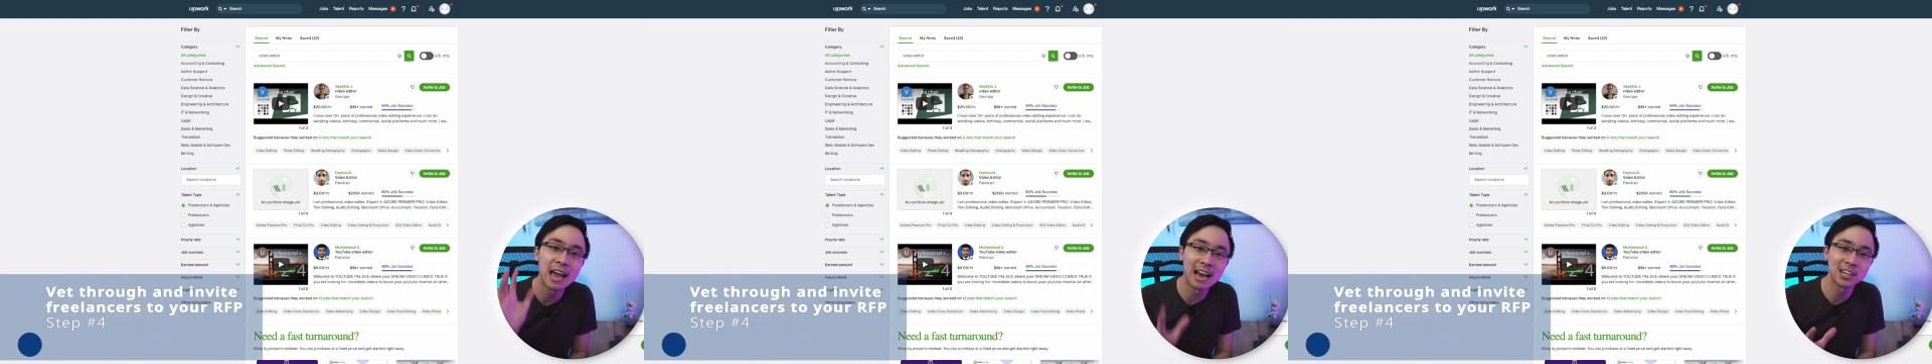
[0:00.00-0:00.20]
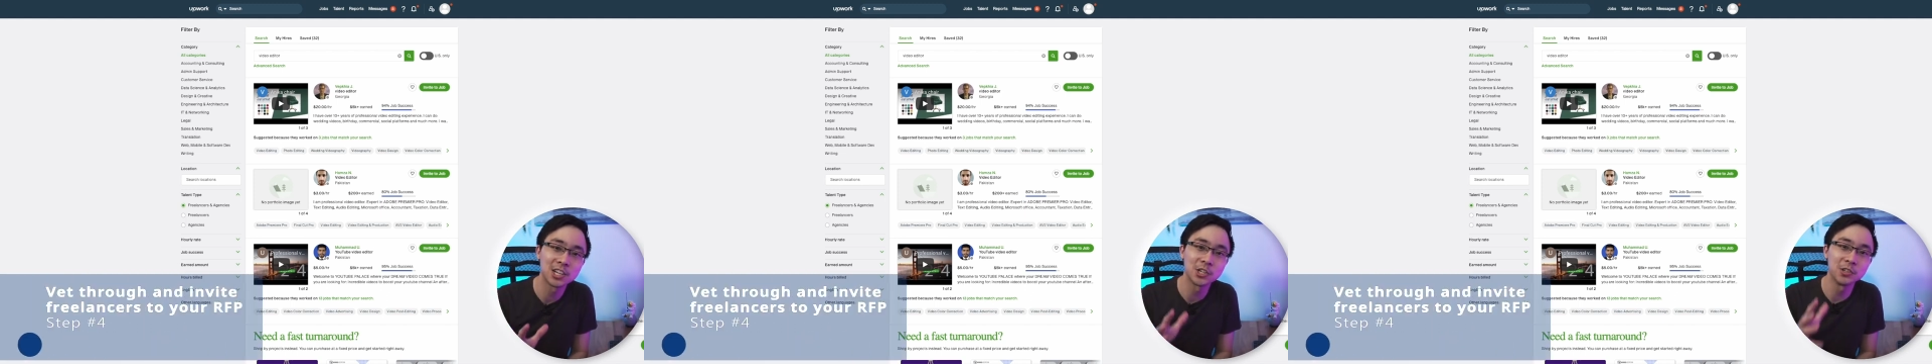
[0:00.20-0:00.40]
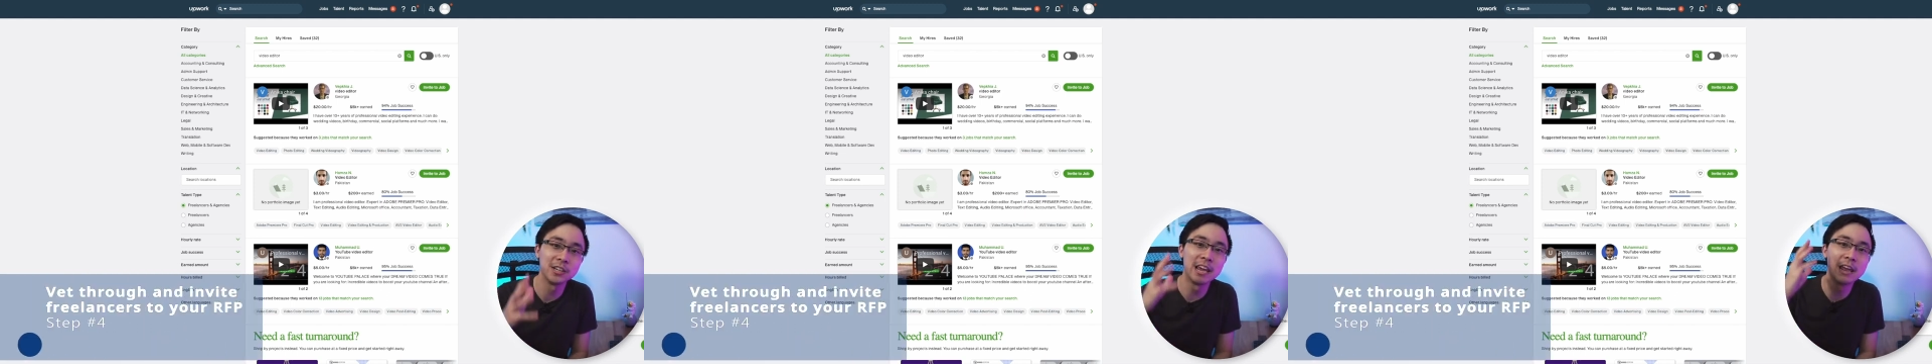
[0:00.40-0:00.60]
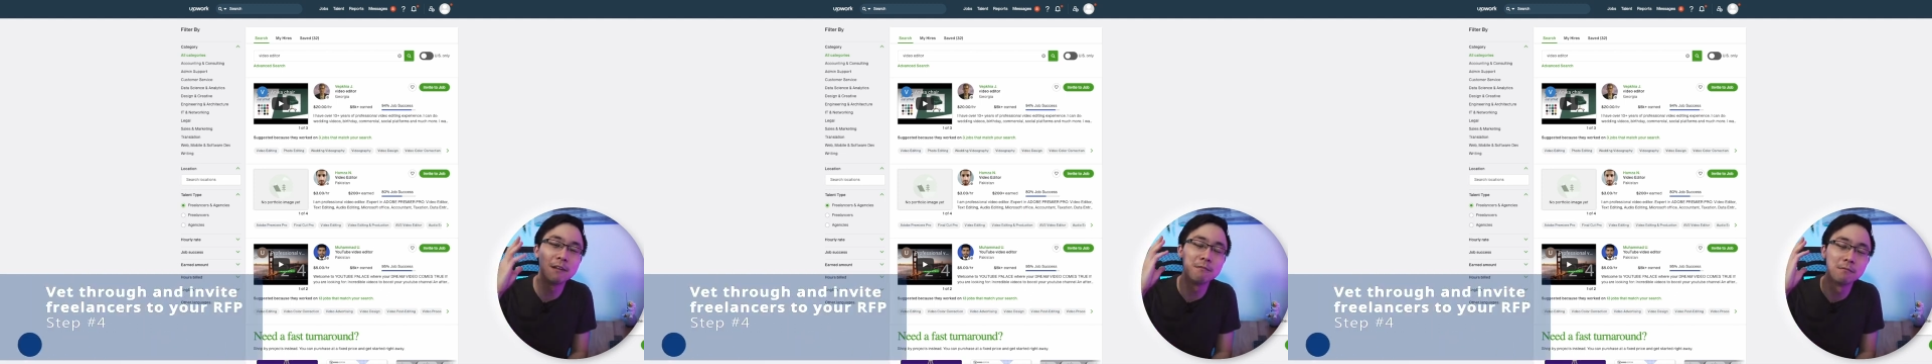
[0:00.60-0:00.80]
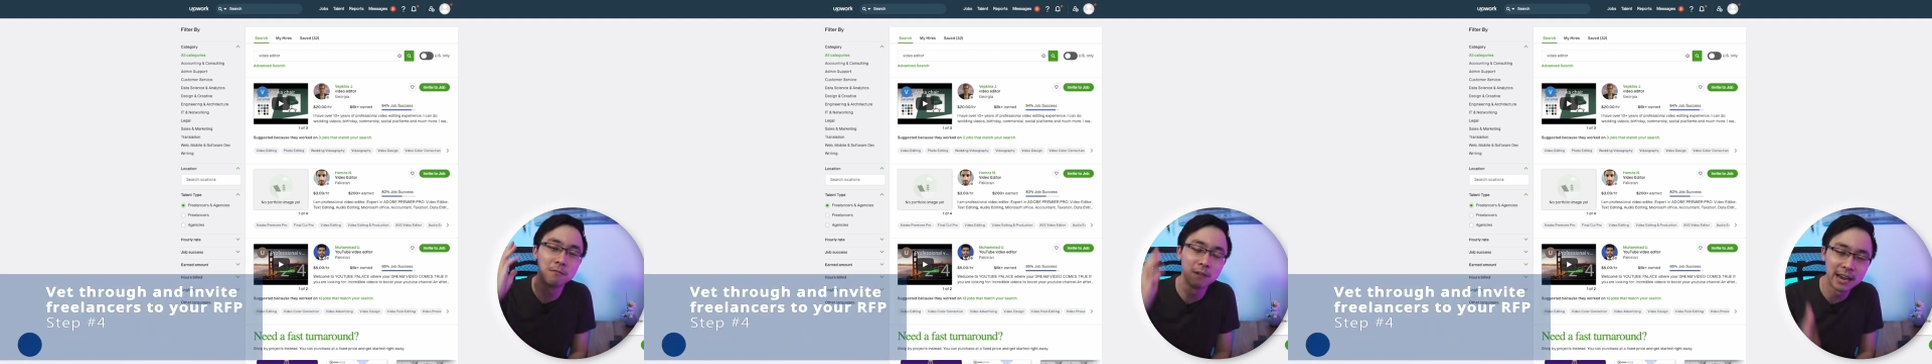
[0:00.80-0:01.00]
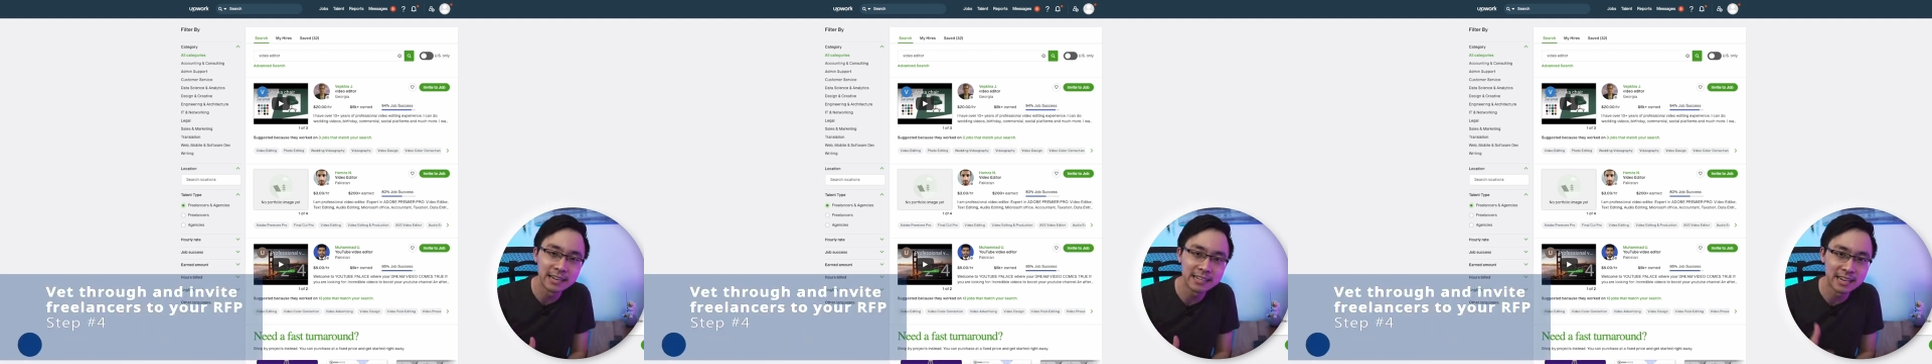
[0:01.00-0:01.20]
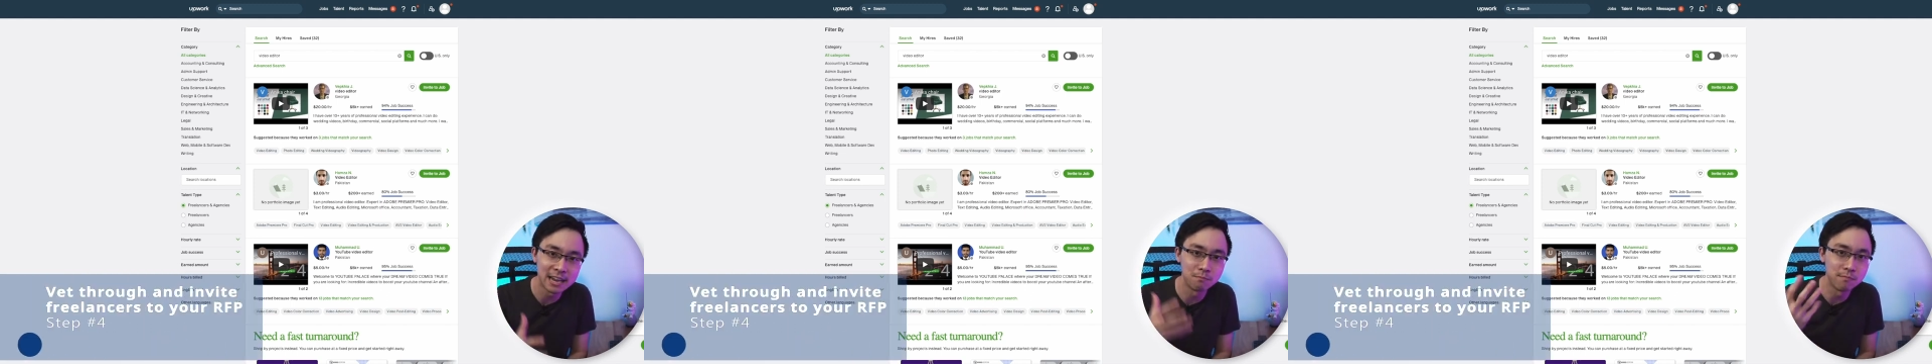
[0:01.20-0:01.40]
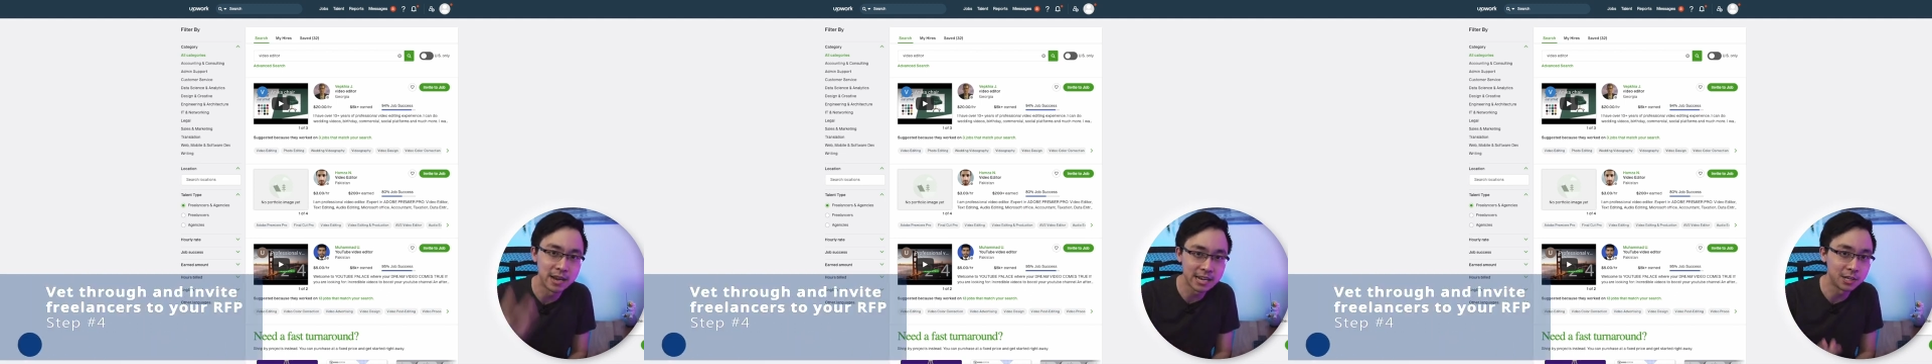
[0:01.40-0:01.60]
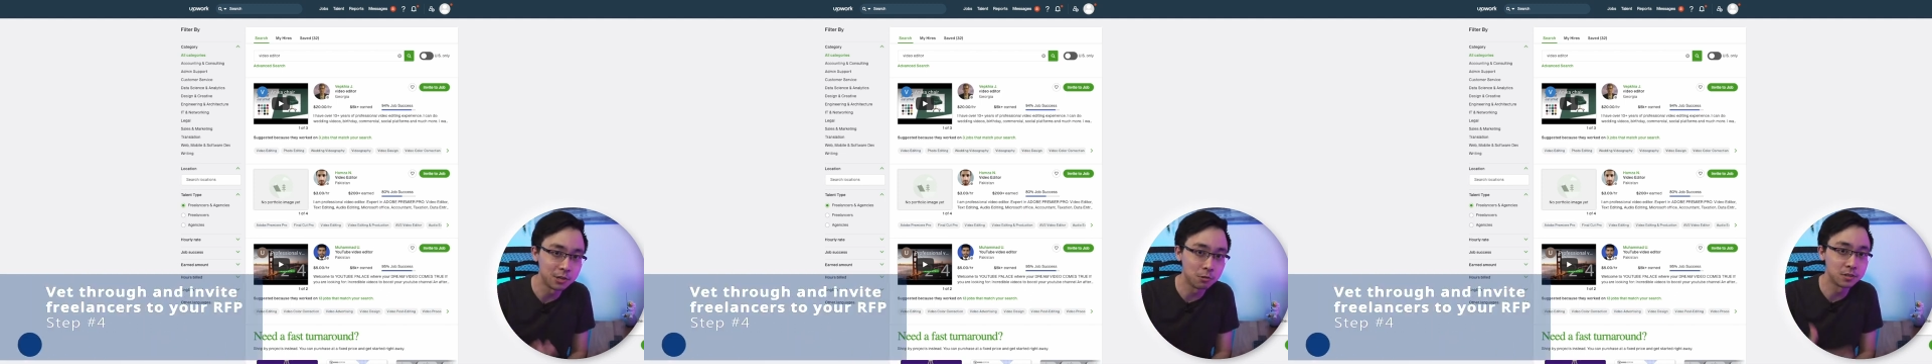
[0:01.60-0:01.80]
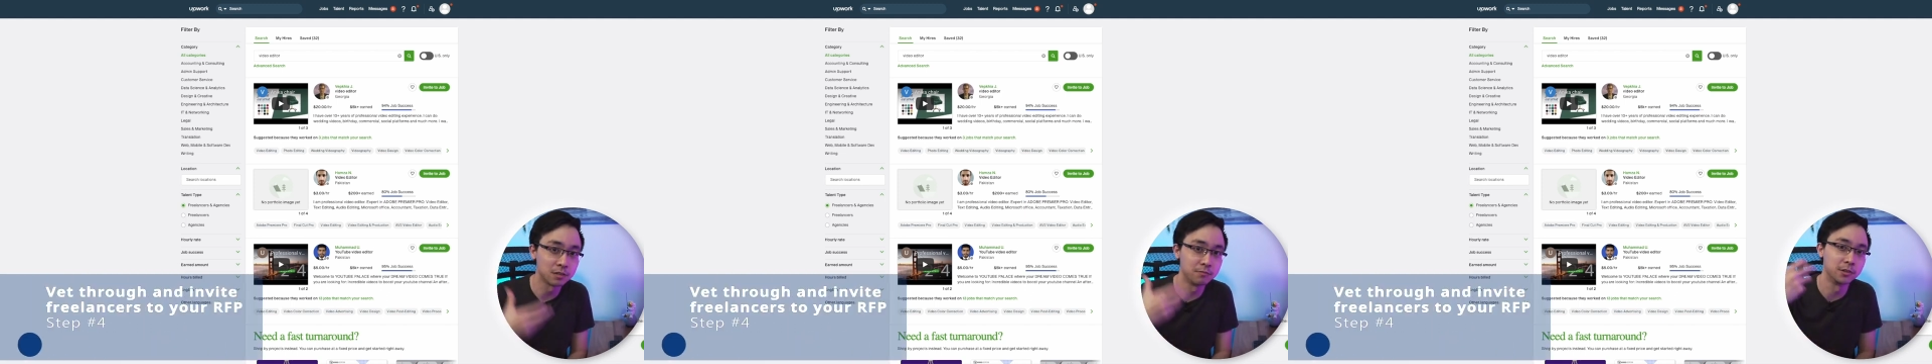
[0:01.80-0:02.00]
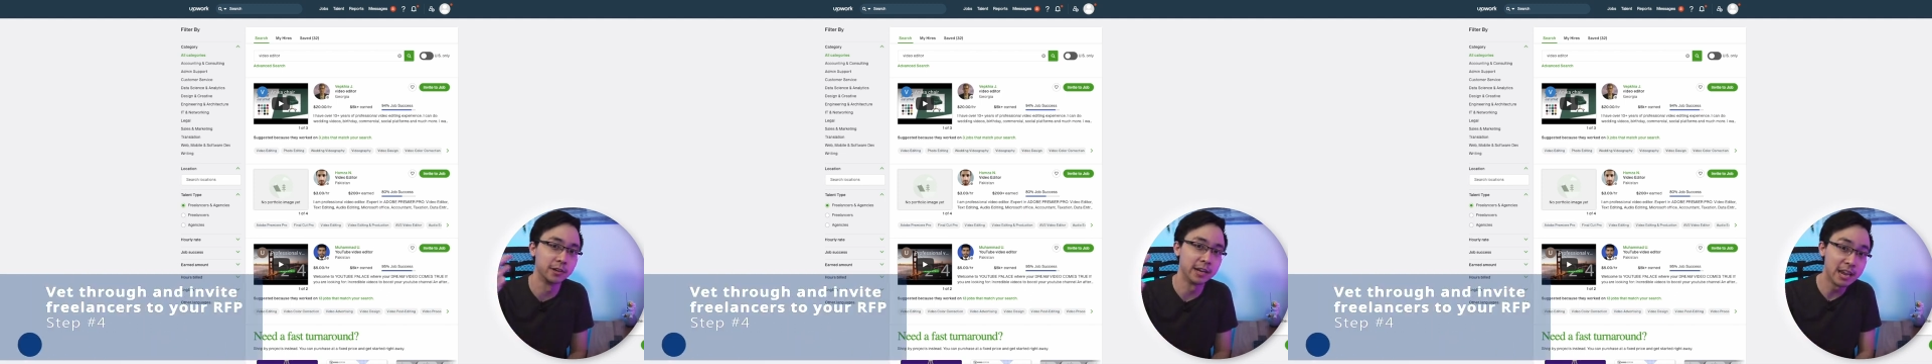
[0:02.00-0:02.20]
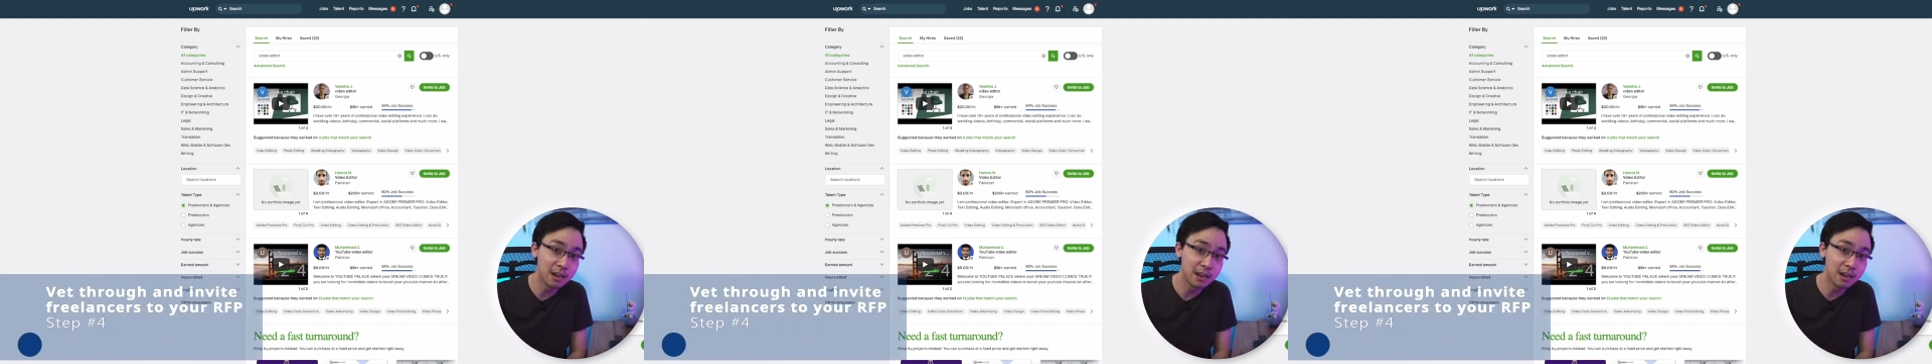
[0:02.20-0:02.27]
actually invite and make use of your